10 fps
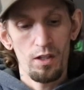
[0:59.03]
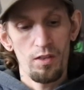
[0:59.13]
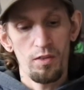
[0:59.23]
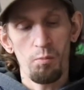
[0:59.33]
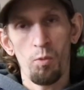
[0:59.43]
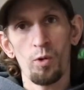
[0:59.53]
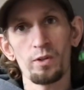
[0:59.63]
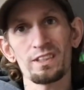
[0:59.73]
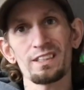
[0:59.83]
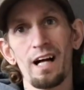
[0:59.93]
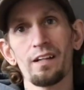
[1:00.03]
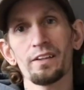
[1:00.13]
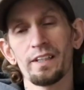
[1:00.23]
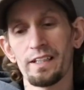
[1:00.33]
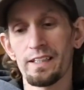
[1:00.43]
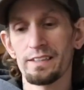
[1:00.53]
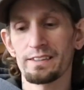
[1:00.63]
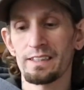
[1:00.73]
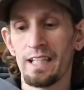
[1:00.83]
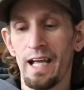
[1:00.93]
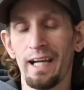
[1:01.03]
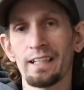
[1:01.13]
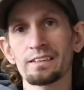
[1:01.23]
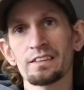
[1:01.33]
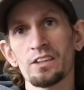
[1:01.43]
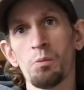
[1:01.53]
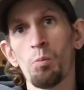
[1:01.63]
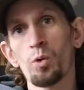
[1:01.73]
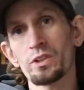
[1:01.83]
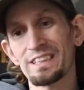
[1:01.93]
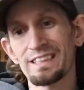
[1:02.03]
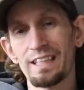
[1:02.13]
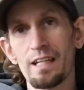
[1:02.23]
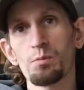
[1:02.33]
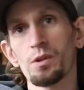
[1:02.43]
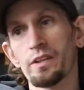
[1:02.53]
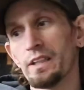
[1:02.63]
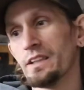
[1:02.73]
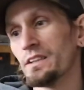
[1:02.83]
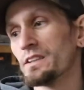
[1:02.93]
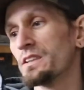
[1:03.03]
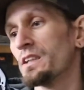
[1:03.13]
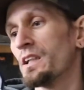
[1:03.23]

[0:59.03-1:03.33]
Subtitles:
the more solid it is in the hands and the more stable it is.